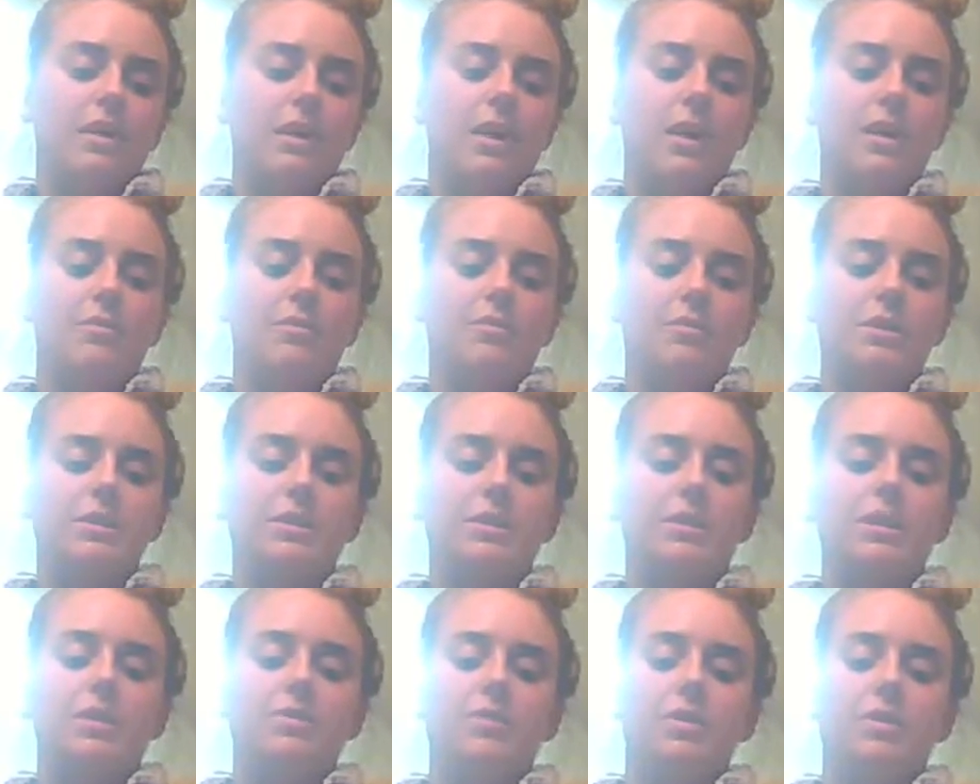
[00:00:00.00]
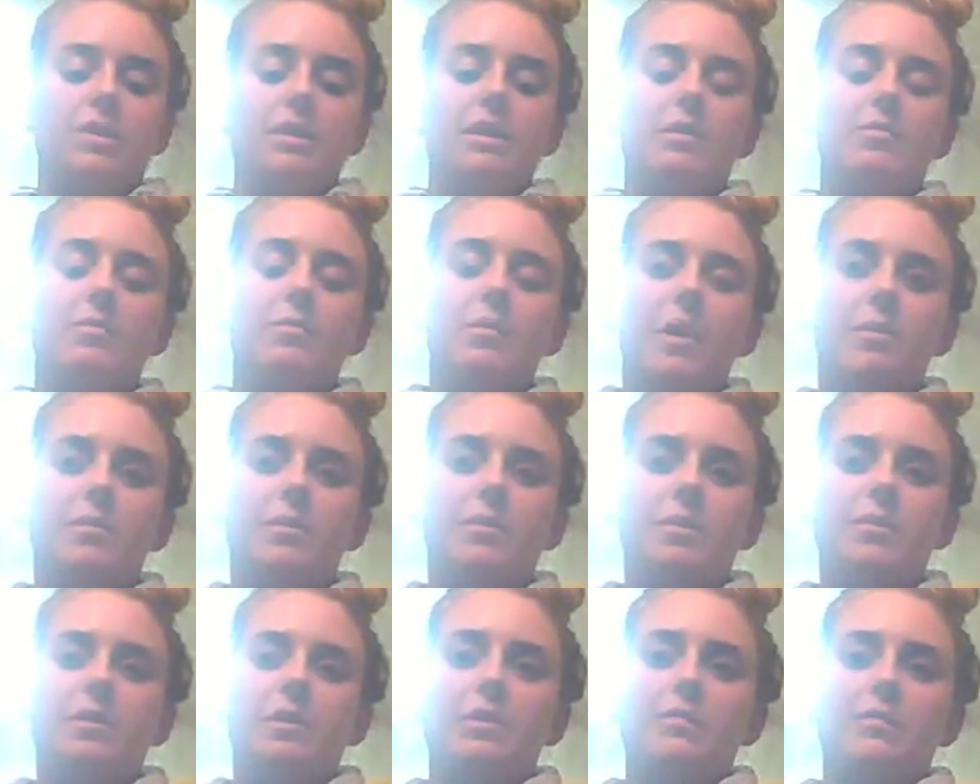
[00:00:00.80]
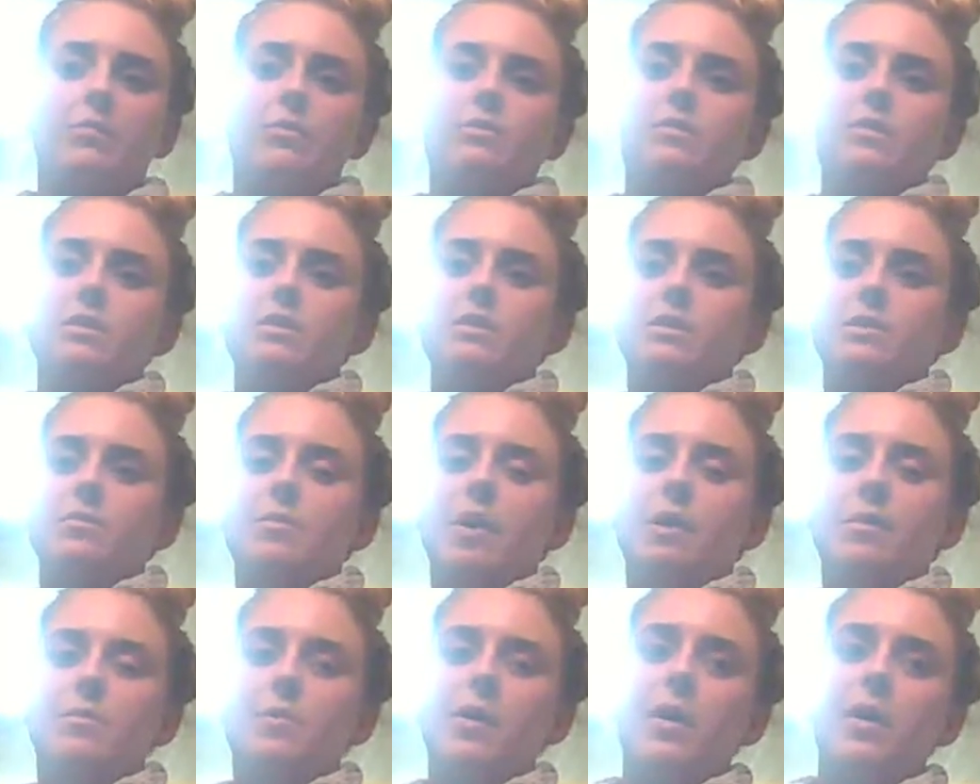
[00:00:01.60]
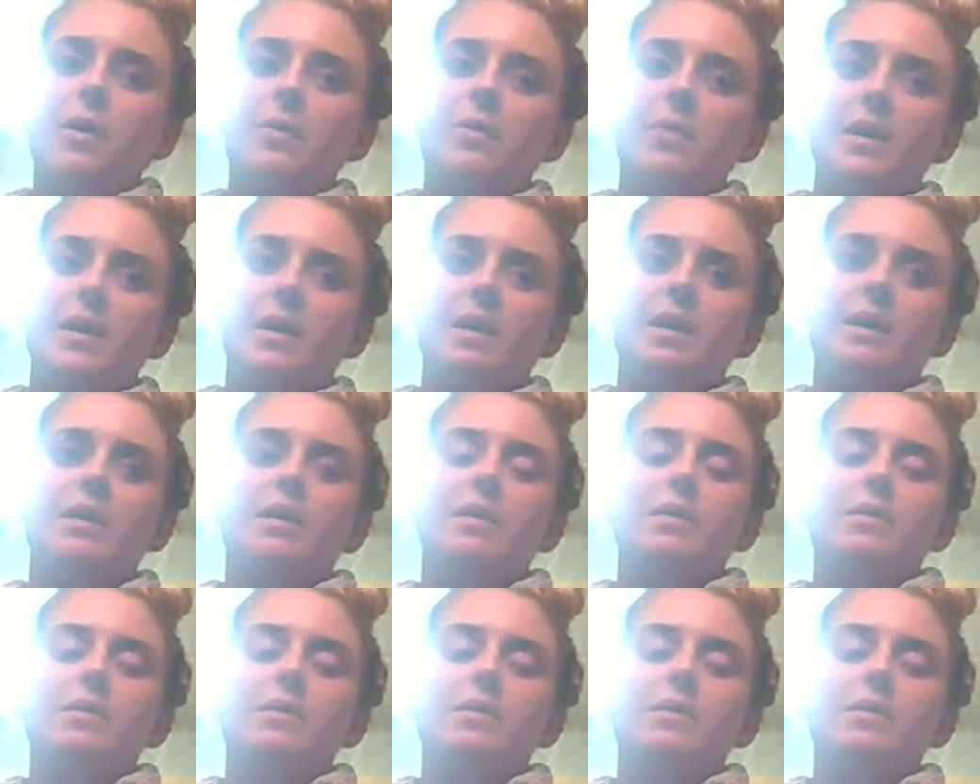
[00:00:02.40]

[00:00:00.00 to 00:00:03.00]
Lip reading: I originally wanted a puppy when I moved into my apartment,